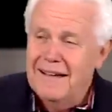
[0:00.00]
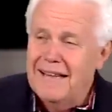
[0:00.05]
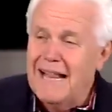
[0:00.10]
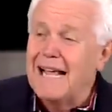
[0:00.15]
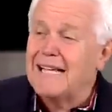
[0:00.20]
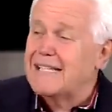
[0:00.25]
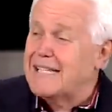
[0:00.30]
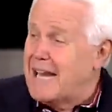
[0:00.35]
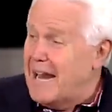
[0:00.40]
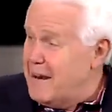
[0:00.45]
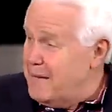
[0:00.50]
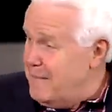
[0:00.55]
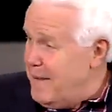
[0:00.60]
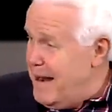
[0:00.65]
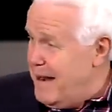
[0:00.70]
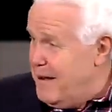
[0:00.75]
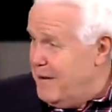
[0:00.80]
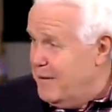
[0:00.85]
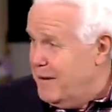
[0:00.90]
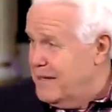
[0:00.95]
That's the kind of
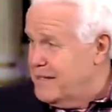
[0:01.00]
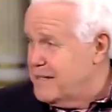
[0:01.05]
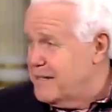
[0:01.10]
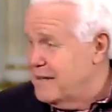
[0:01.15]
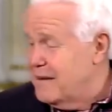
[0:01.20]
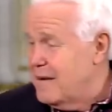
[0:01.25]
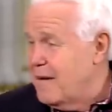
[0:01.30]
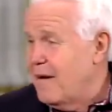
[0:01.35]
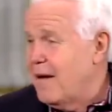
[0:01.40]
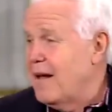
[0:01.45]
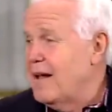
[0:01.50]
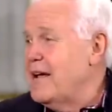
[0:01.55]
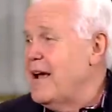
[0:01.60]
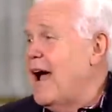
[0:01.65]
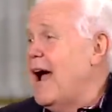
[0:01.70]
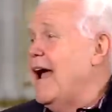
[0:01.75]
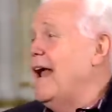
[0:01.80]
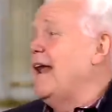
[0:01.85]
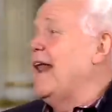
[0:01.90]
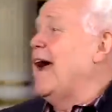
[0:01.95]
man I was.
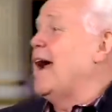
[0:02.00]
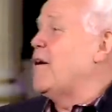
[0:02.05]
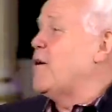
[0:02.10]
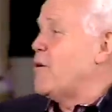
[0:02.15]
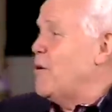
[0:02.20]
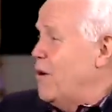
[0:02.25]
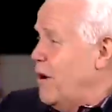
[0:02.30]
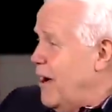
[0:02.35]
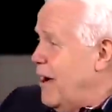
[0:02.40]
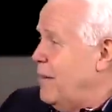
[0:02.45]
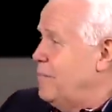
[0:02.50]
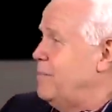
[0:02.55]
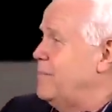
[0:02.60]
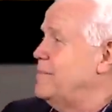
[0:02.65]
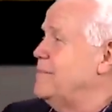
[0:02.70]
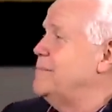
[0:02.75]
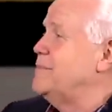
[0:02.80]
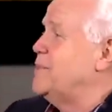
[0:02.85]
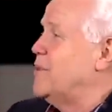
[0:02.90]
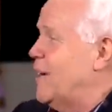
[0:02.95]
And I grew up
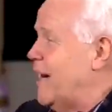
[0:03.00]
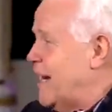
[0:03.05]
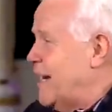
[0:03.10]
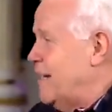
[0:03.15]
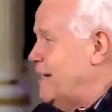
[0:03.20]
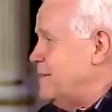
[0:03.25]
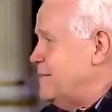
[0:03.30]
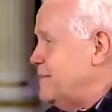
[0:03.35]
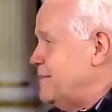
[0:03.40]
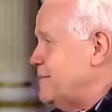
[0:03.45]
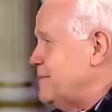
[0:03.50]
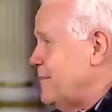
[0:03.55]
drinking.